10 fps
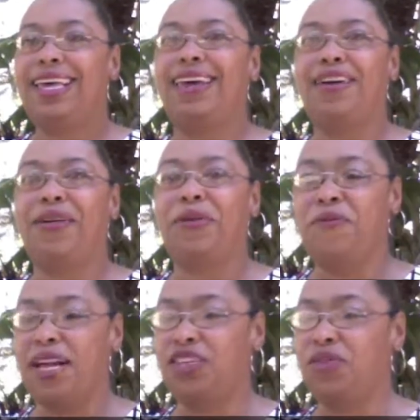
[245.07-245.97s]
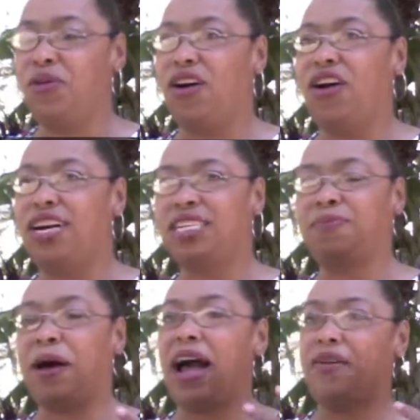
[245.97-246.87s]
the ones who are
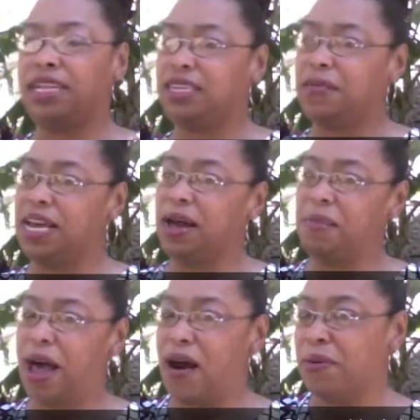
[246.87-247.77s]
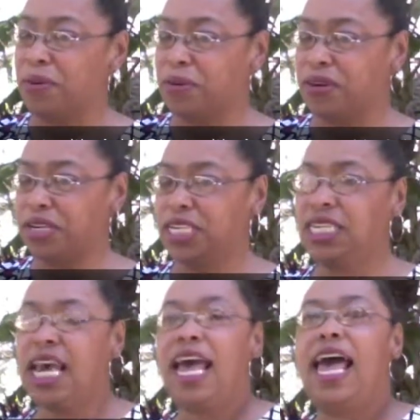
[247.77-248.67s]
aspiring to become power brokers,
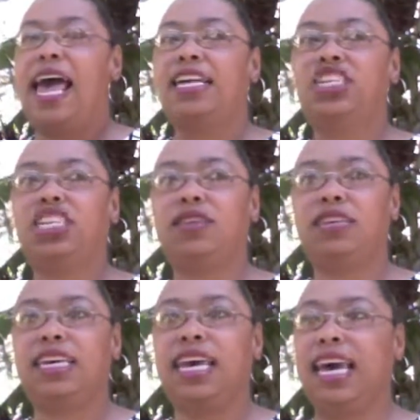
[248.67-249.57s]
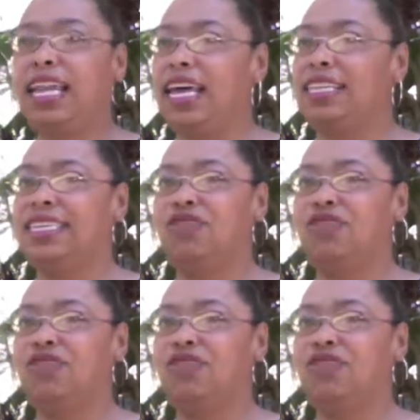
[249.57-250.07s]
and just kill it.